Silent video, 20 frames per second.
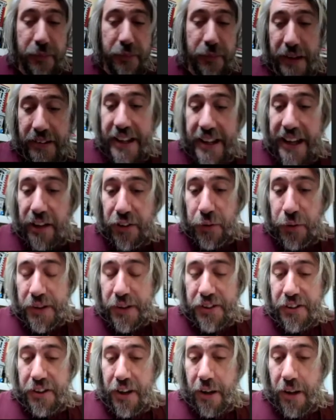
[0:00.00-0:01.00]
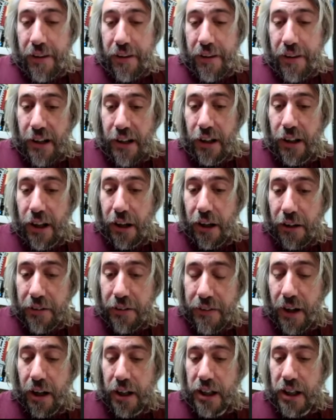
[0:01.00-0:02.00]
a day on Twitter to know that there's a lot of
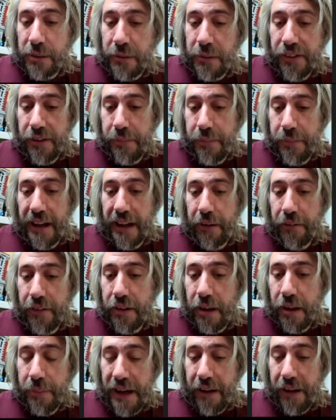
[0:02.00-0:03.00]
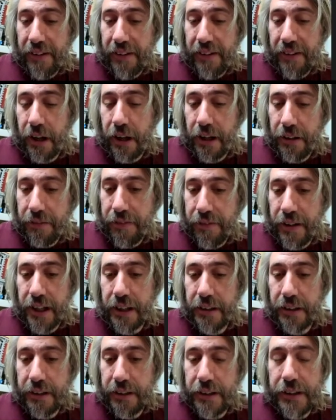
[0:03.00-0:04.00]
argument about about this kind of
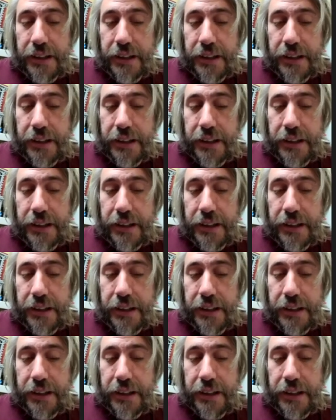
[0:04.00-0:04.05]
thing.